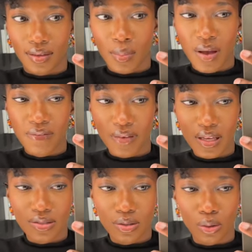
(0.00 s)
My
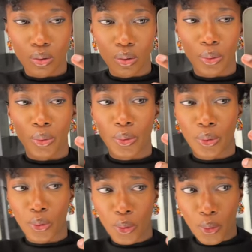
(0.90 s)
face look
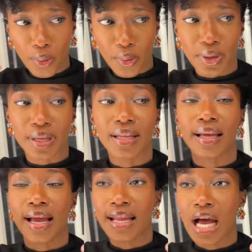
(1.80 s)
old.
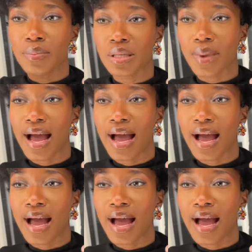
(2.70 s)
Like, and I'm some, I